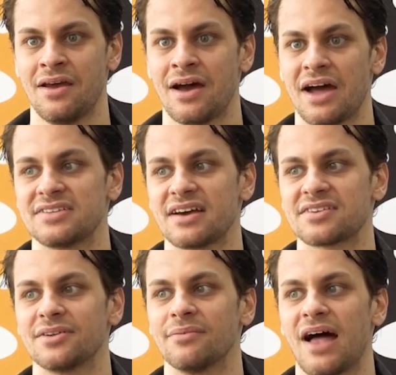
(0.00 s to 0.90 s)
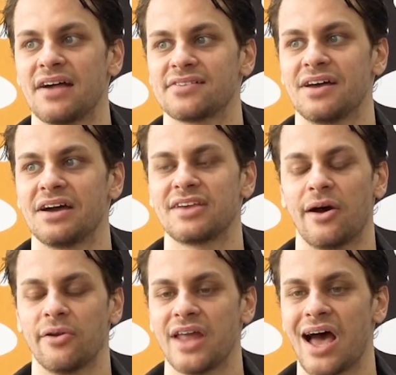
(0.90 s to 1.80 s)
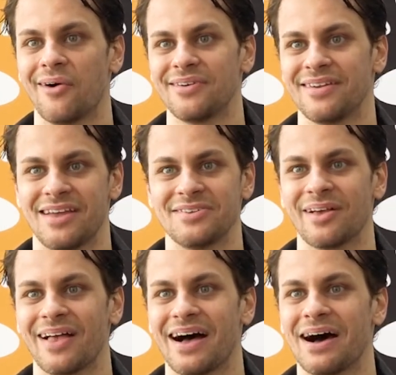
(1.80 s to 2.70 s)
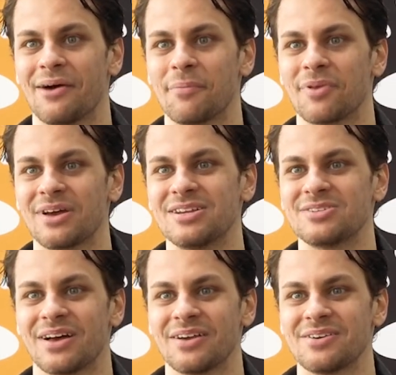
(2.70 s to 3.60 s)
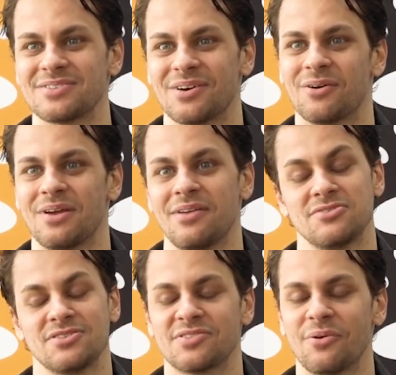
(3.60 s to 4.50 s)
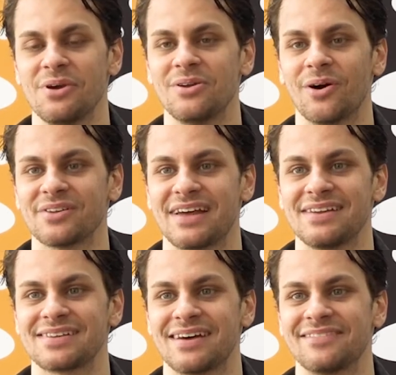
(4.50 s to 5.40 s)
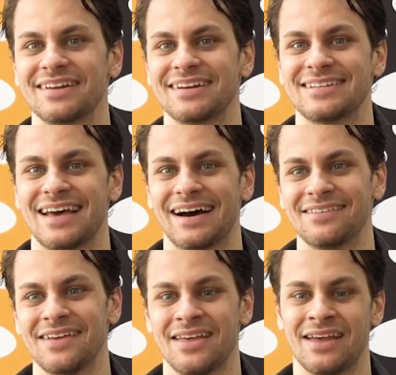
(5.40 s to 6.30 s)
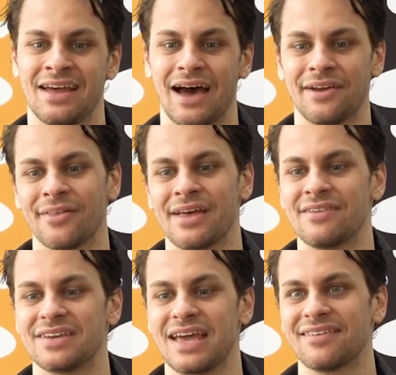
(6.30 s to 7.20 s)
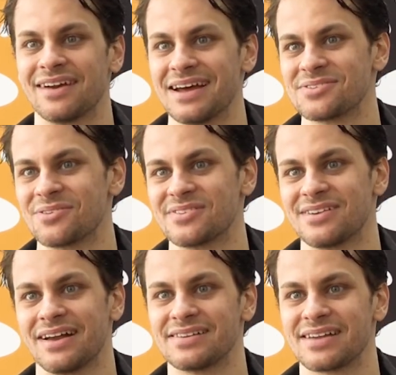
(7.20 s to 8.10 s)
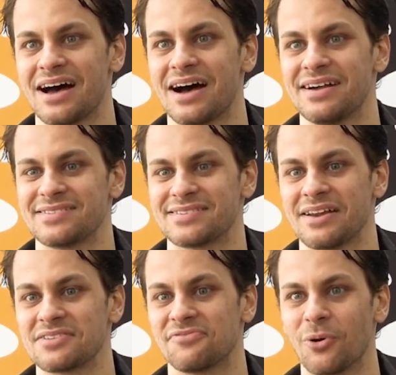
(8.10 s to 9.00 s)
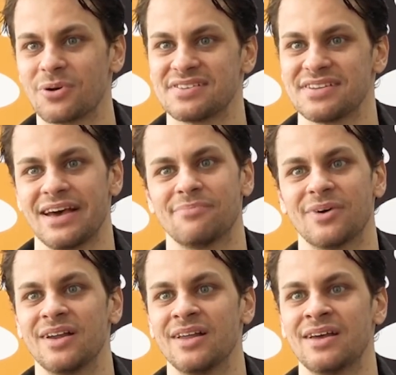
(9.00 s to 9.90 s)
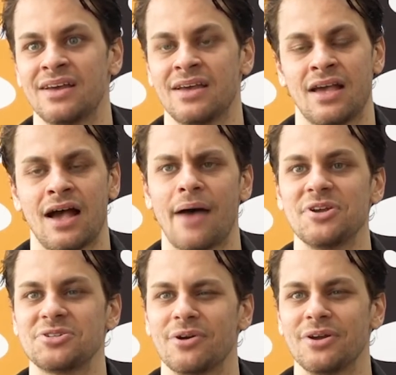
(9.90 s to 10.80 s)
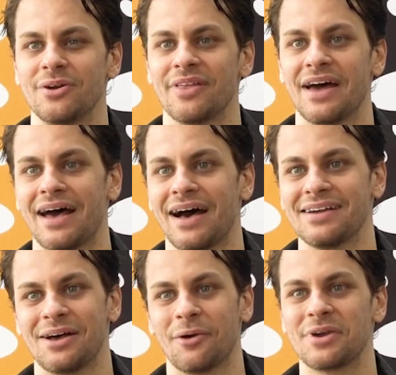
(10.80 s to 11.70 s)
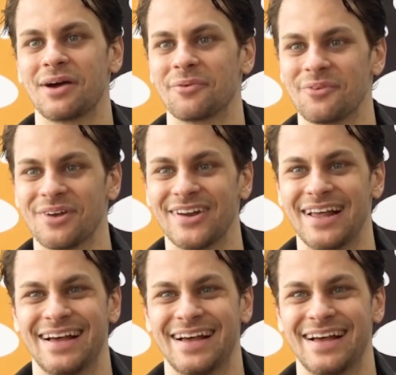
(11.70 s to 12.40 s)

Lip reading: I texted him last night, counting down until we played each other, so just so he knows that he's coming into town. I know they have a game tonight, so it's not his focus yet, but I made sure he knew that he'll be coming to Wheeling.